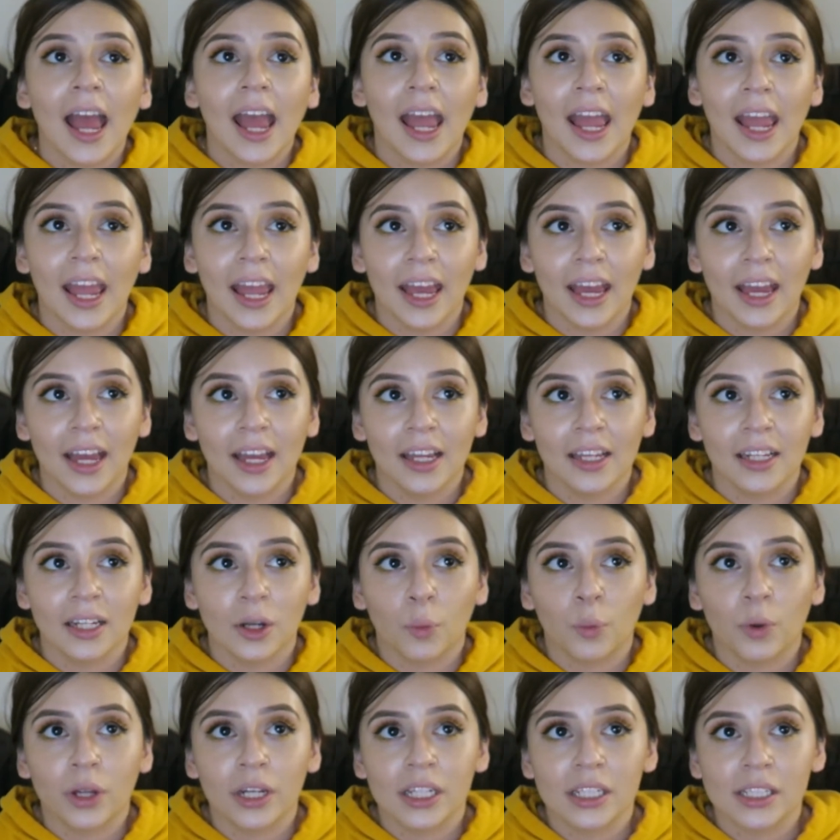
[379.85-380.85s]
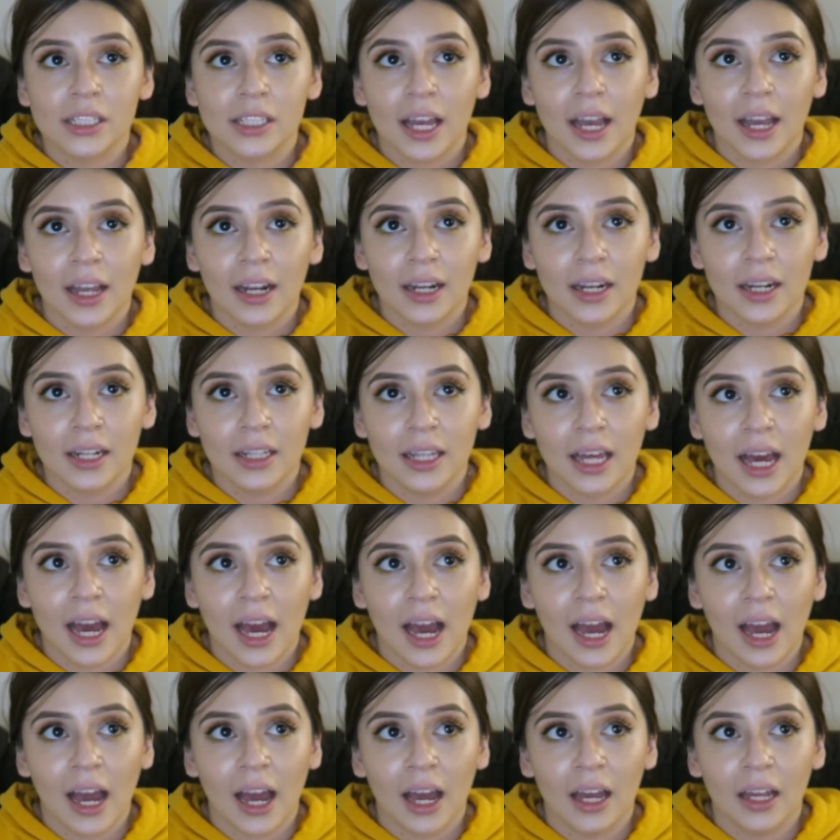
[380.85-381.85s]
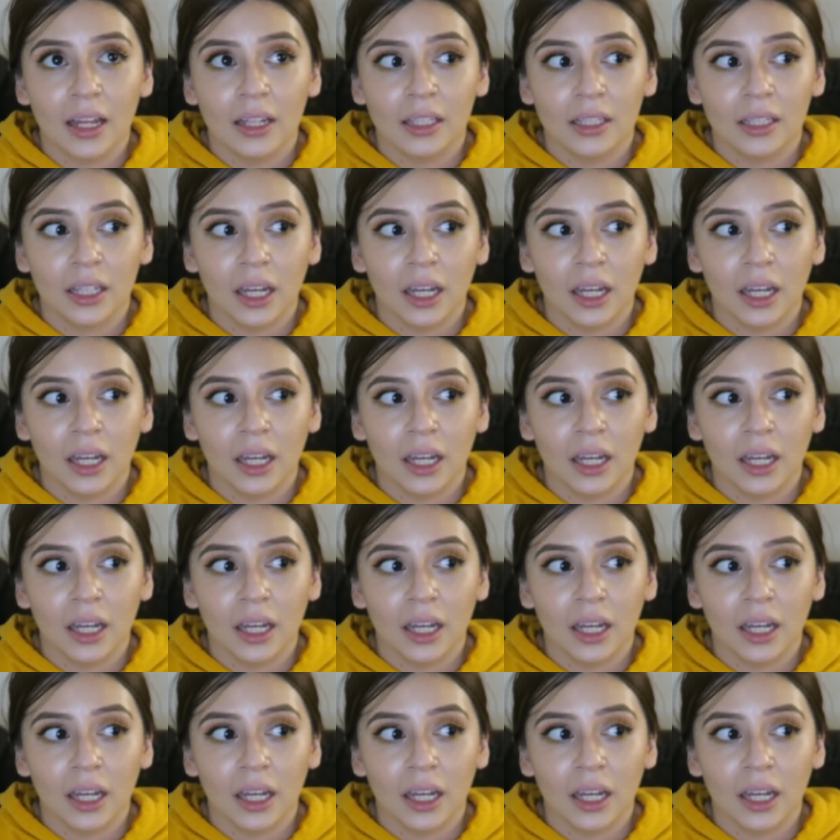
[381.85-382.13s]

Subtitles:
and we decided that